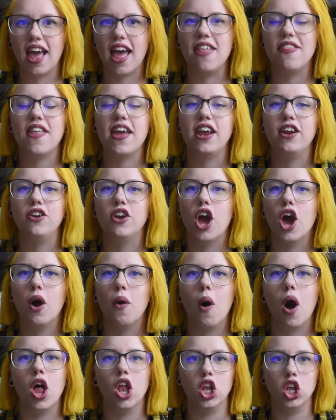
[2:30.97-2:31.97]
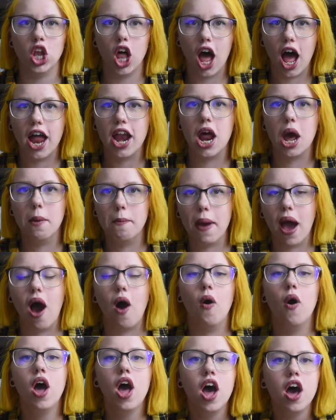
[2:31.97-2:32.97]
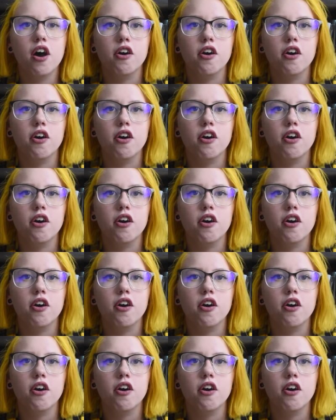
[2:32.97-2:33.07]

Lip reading: and they know a lot about